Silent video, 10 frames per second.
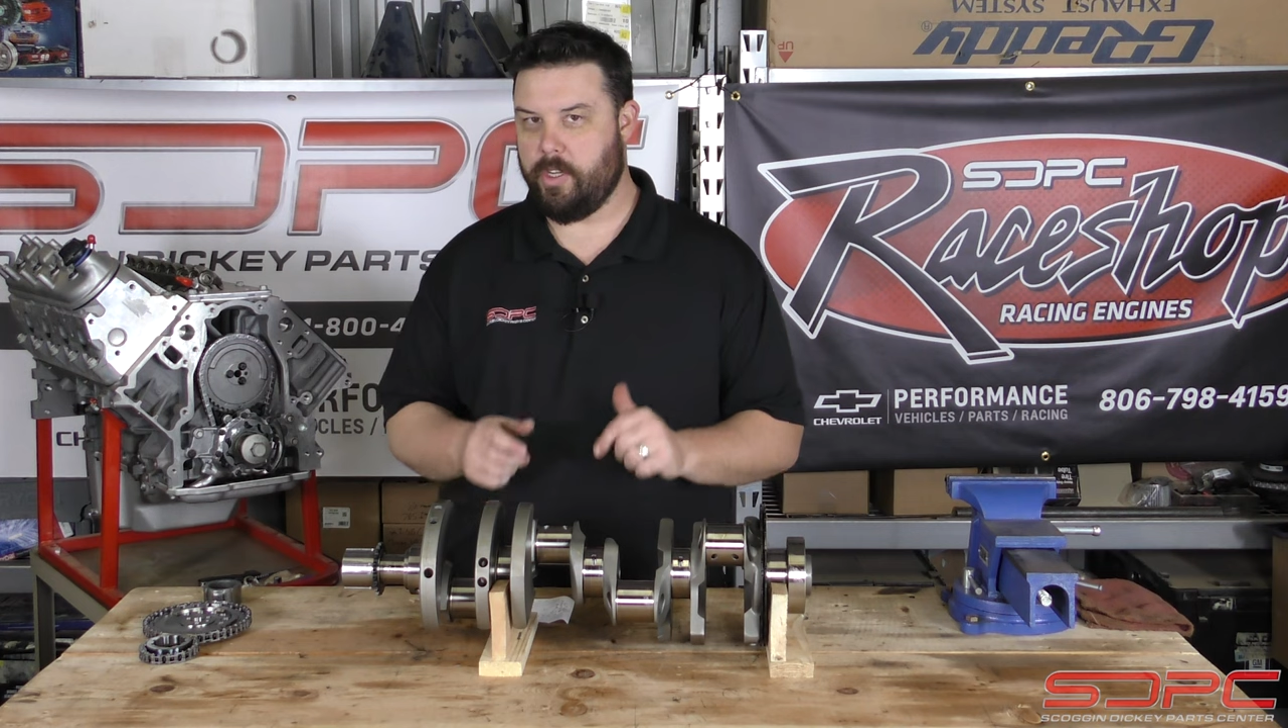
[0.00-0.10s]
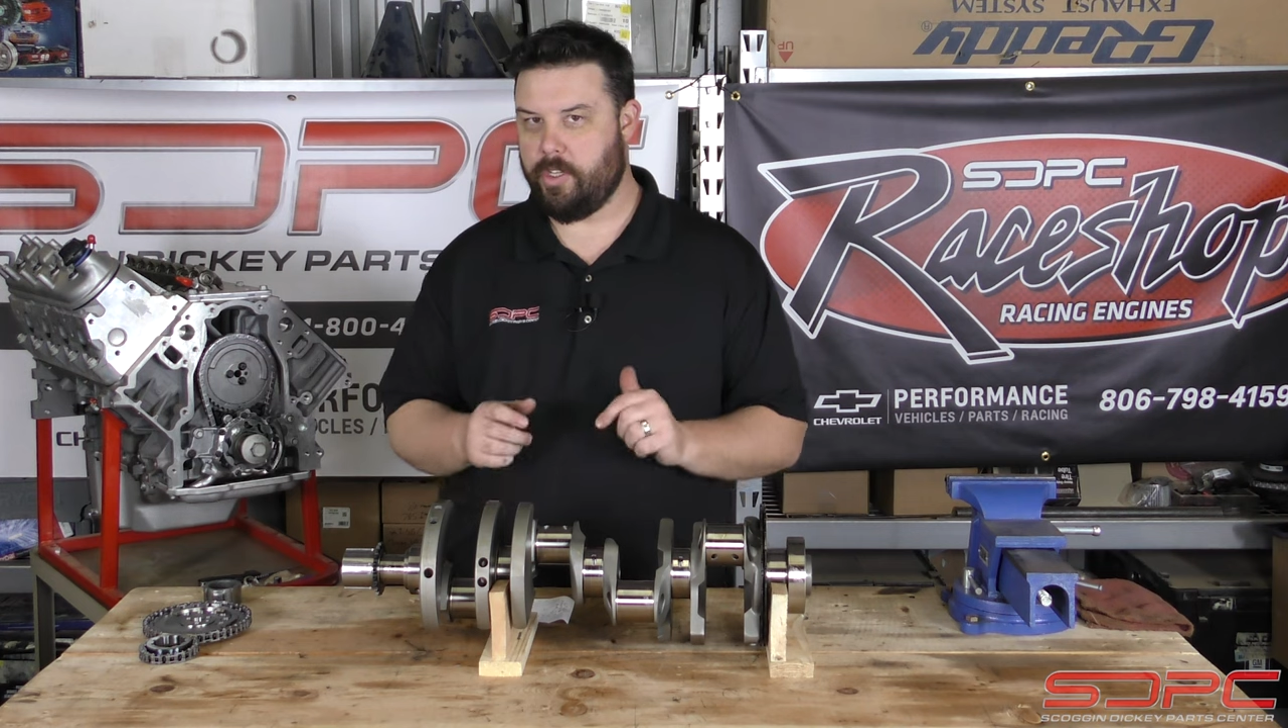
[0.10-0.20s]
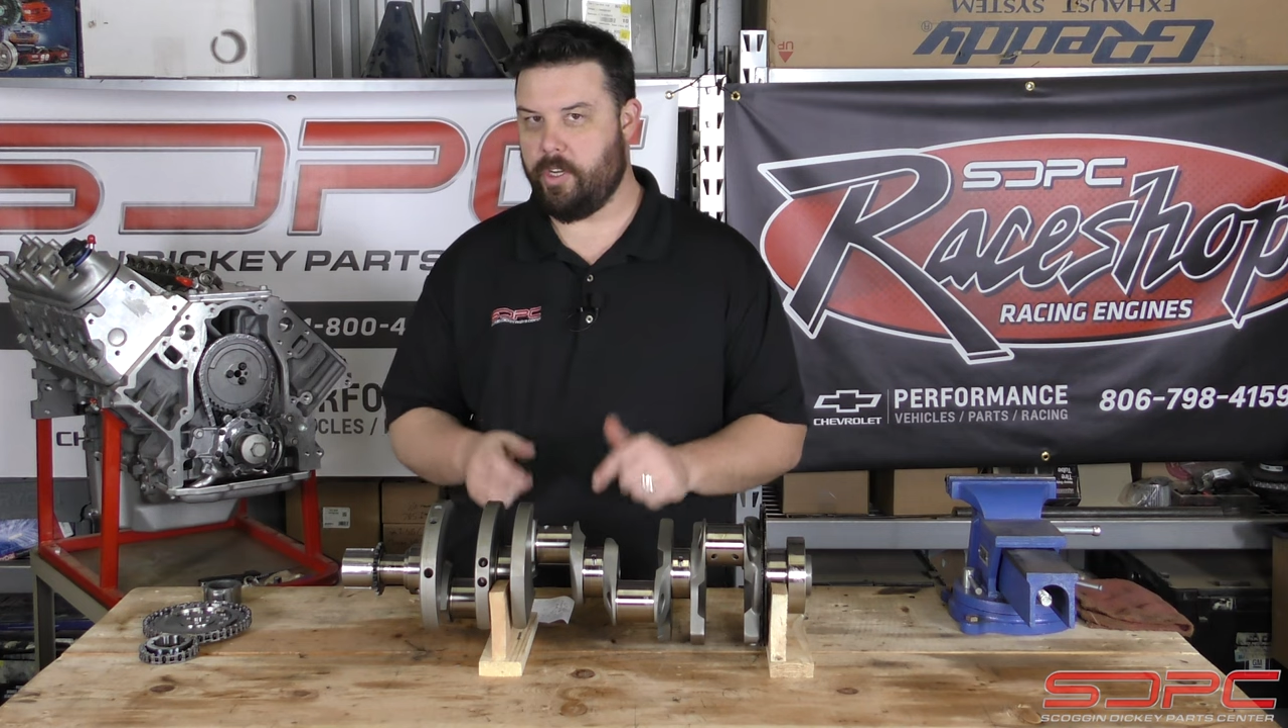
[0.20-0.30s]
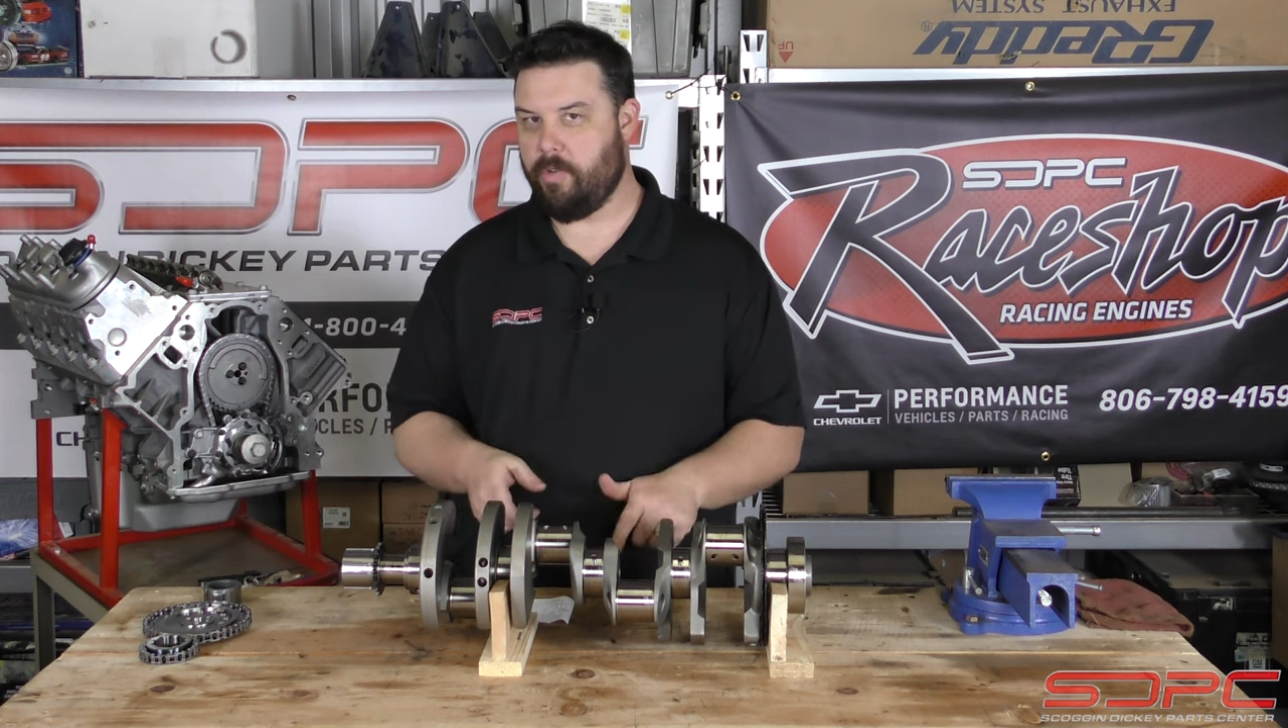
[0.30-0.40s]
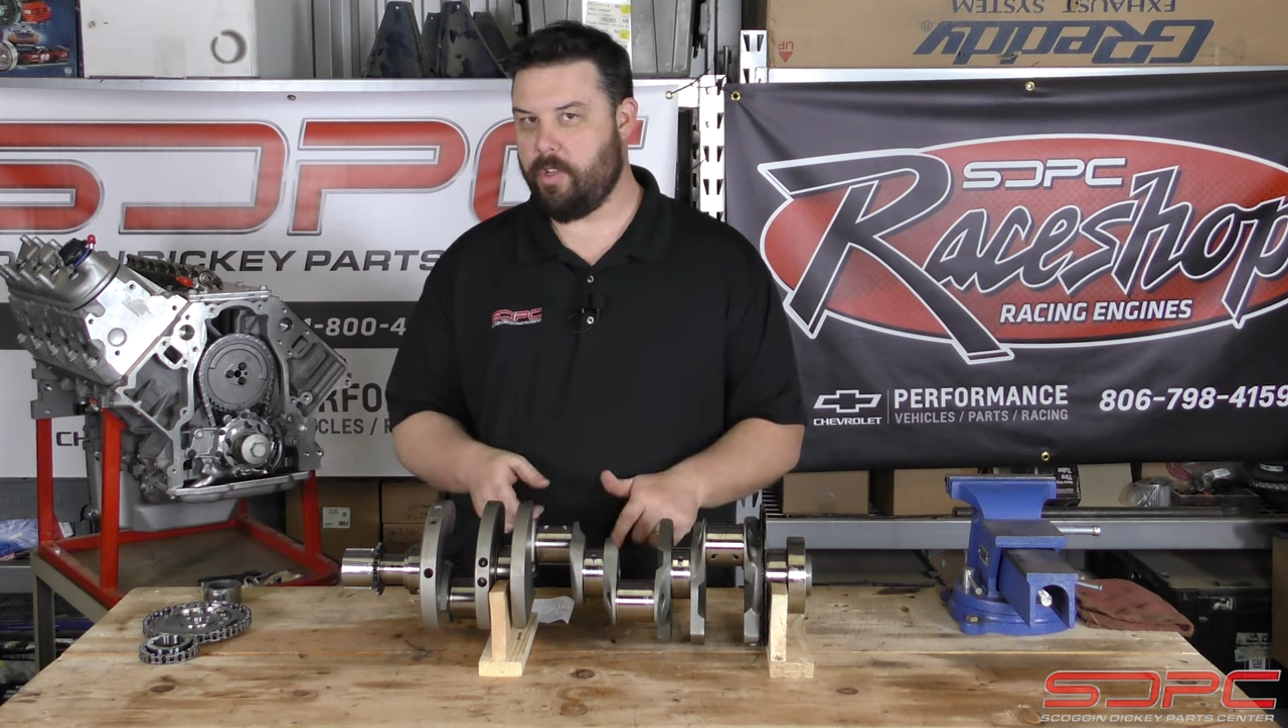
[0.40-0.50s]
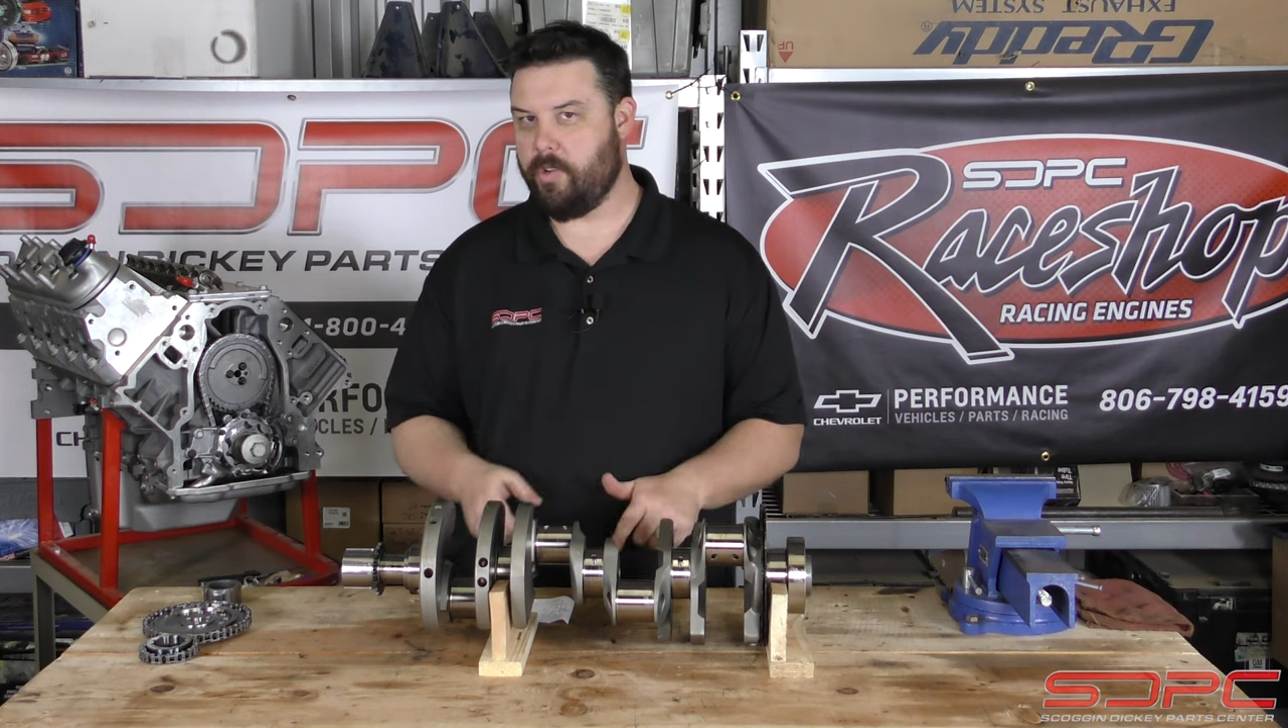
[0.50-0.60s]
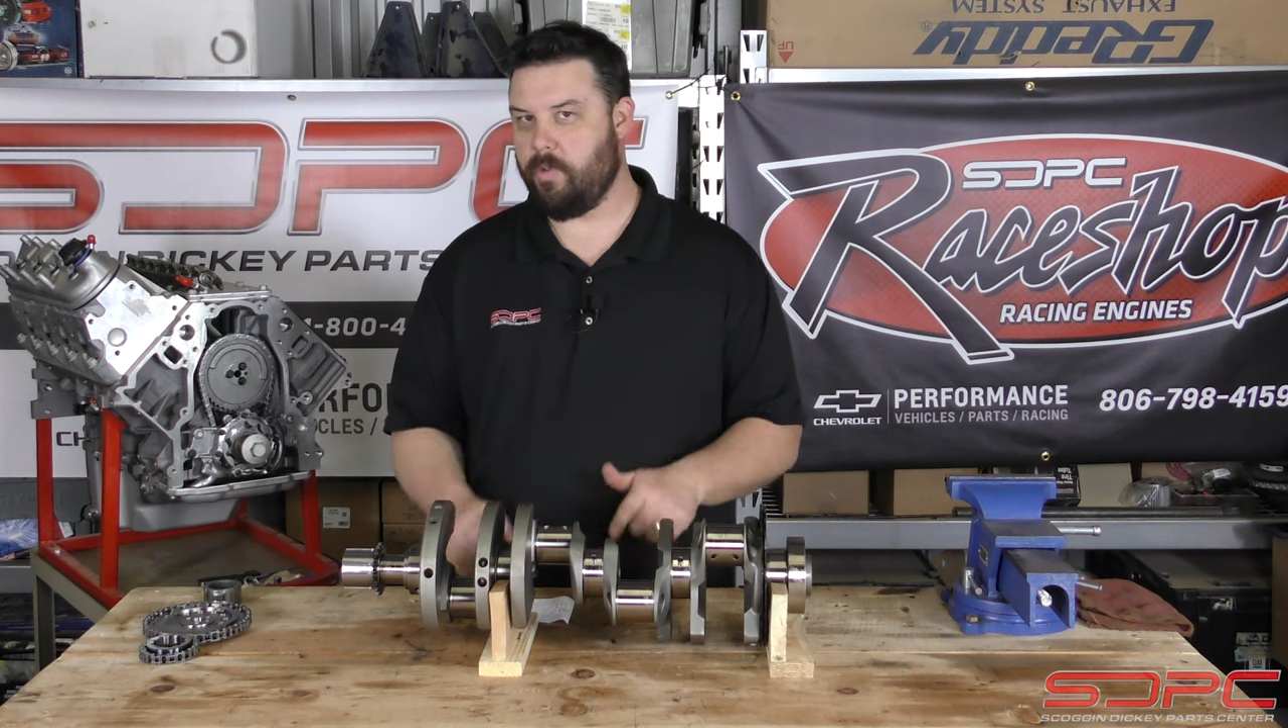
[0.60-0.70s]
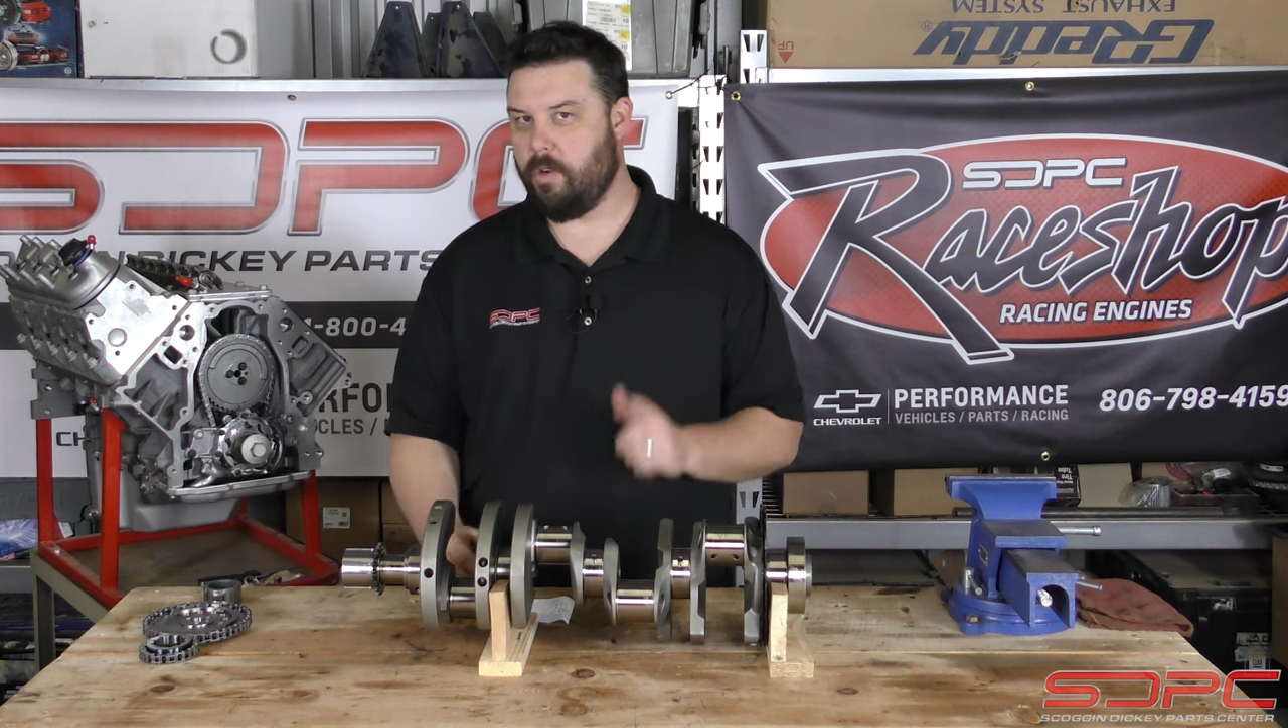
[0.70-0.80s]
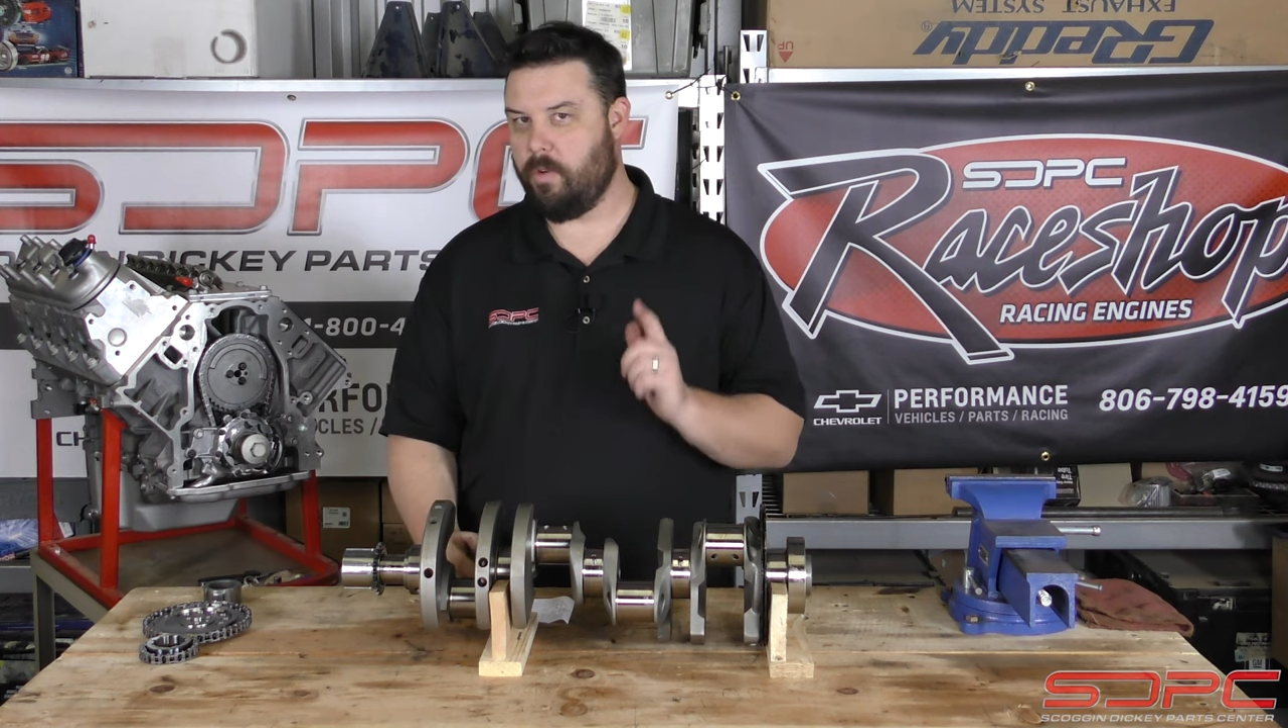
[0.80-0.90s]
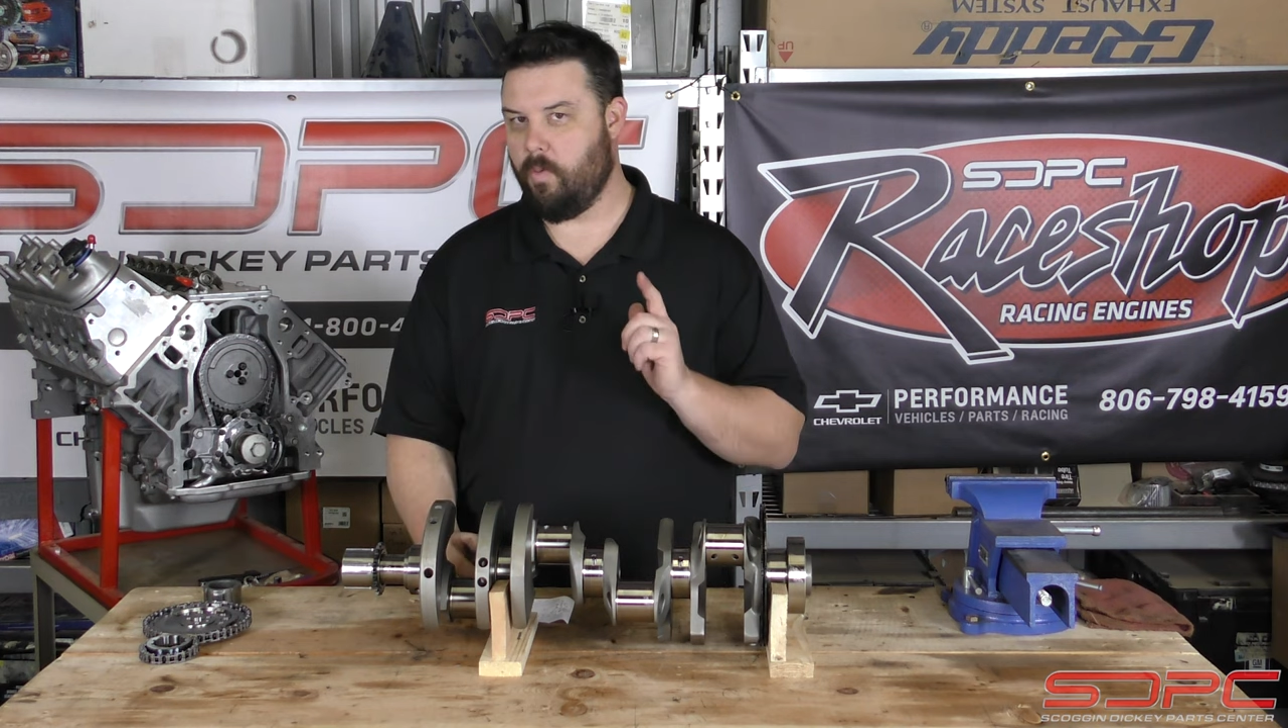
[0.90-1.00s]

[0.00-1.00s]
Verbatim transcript: show you